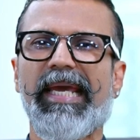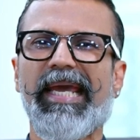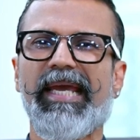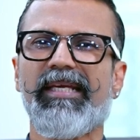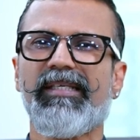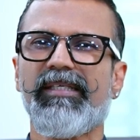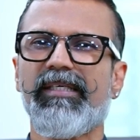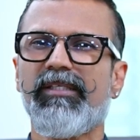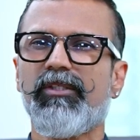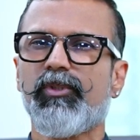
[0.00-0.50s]

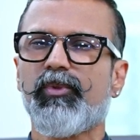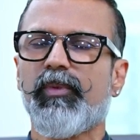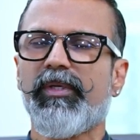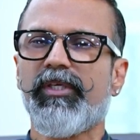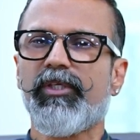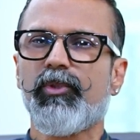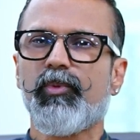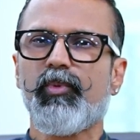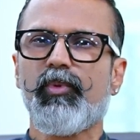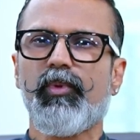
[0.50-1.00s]
18 to
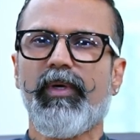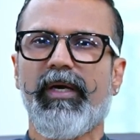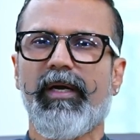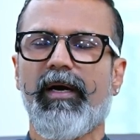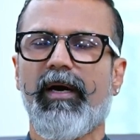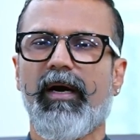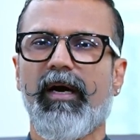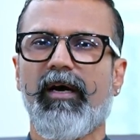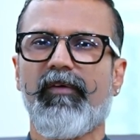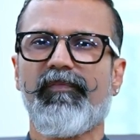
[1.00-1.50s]
22 and a
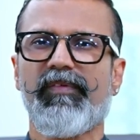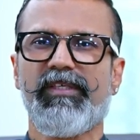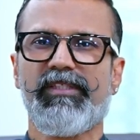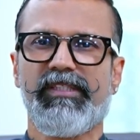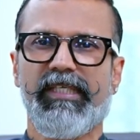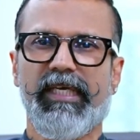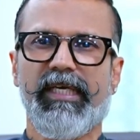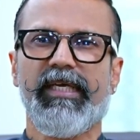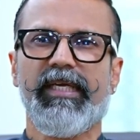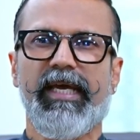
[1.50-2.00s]
half is
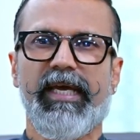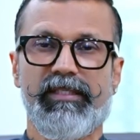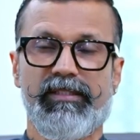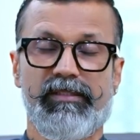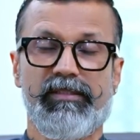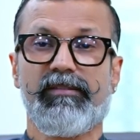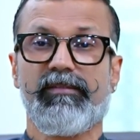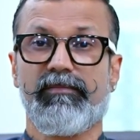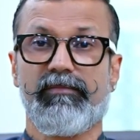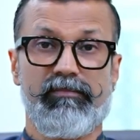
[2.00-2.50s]
taken
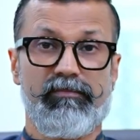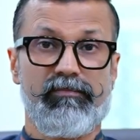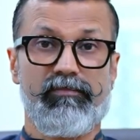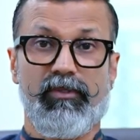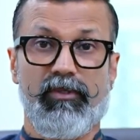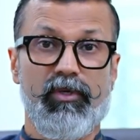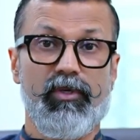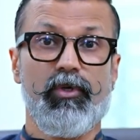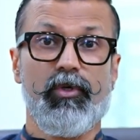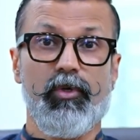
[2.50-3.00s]
as
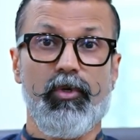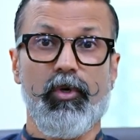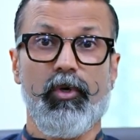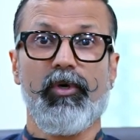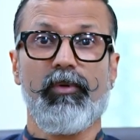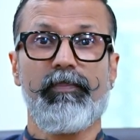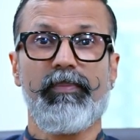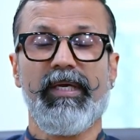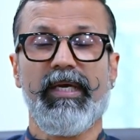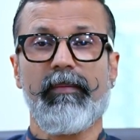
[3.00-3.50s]

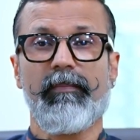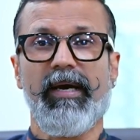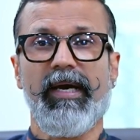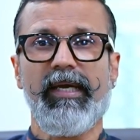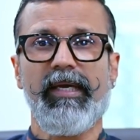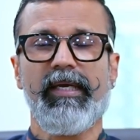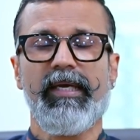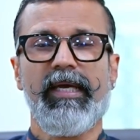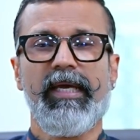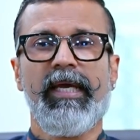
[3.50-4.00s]
good
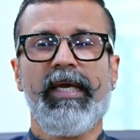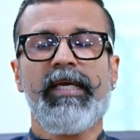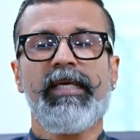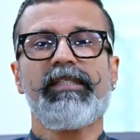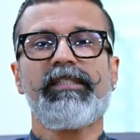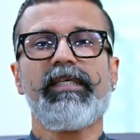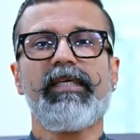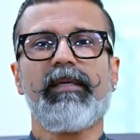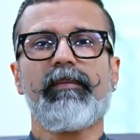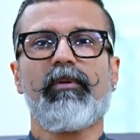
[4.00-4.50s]
BMI,
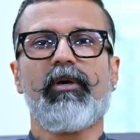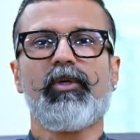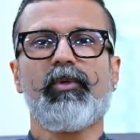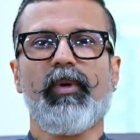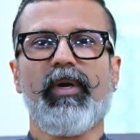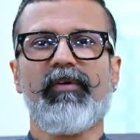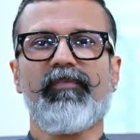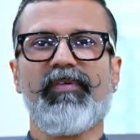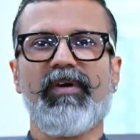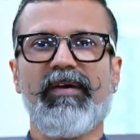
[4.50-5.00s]
till about
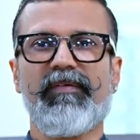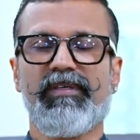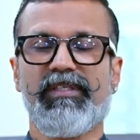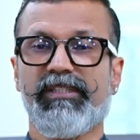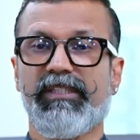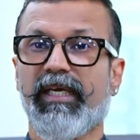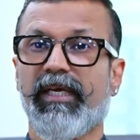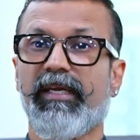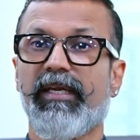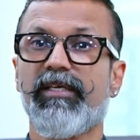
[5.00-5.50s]
25 is
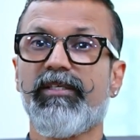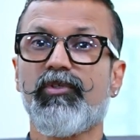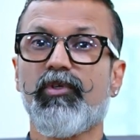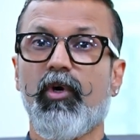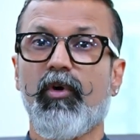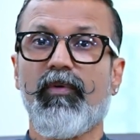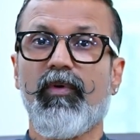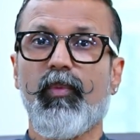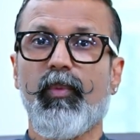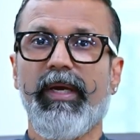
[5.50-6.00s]
taken as
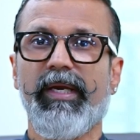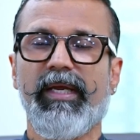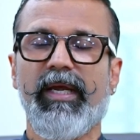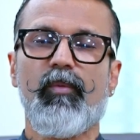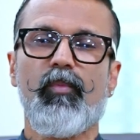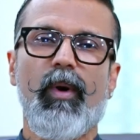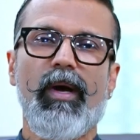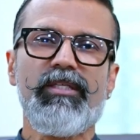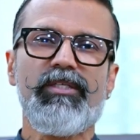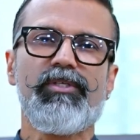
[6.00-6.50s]
overweight,
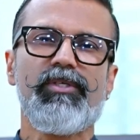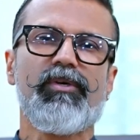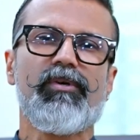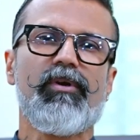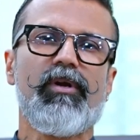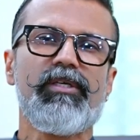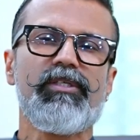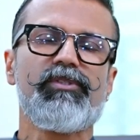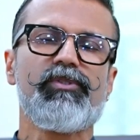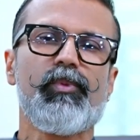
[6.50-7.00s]
and once you
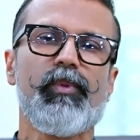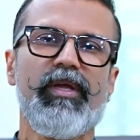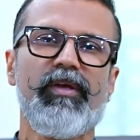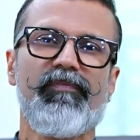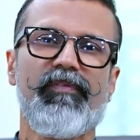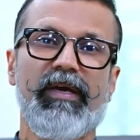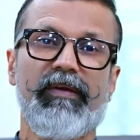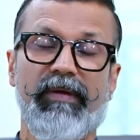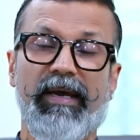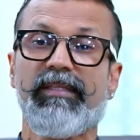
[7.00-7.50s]
cross
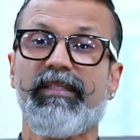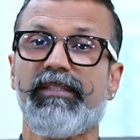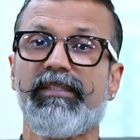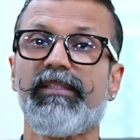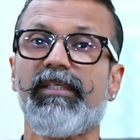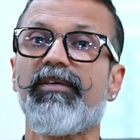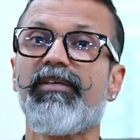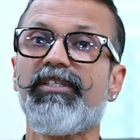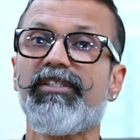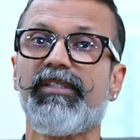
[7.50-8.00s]
25, and this
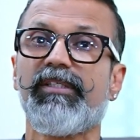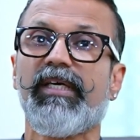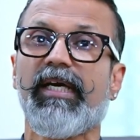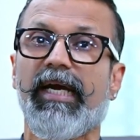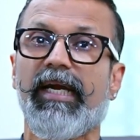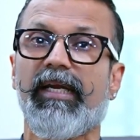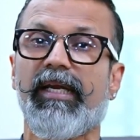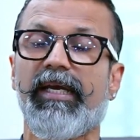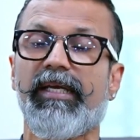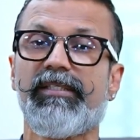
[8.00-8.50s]
is the recent
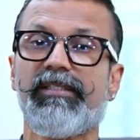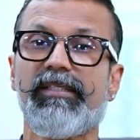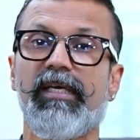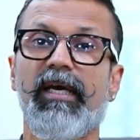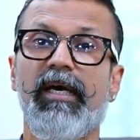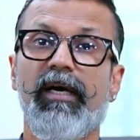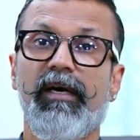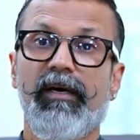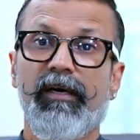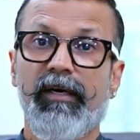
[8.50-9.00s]
guidelines,
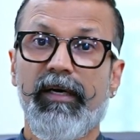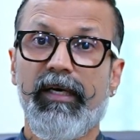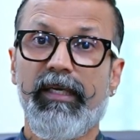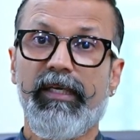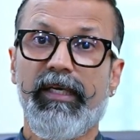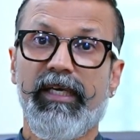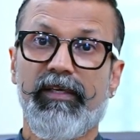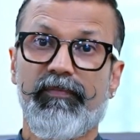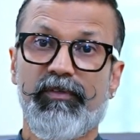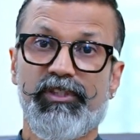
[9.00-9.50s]

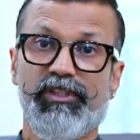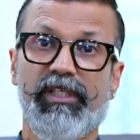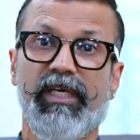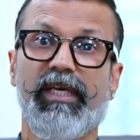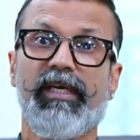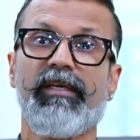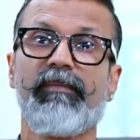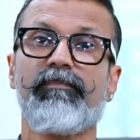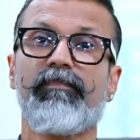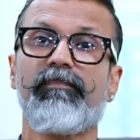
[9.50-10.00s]
earlier it was
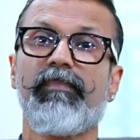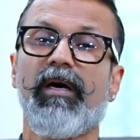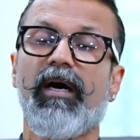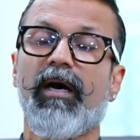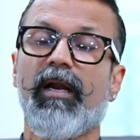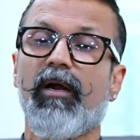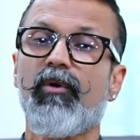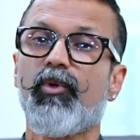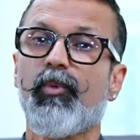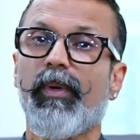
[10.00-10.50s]
taken
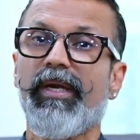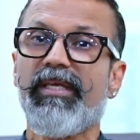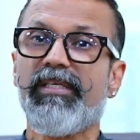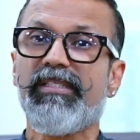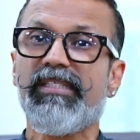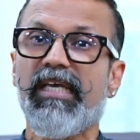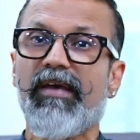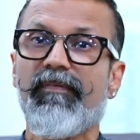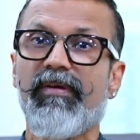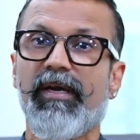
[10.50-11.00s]
around
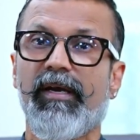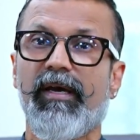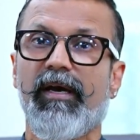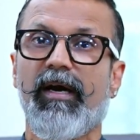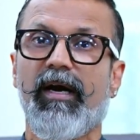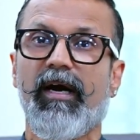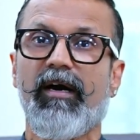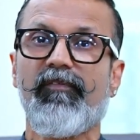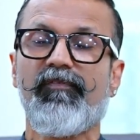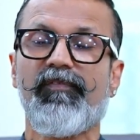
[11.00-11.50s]
27 and a
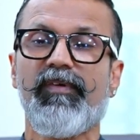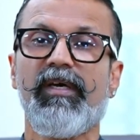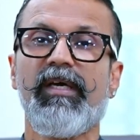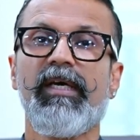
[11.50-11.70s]
half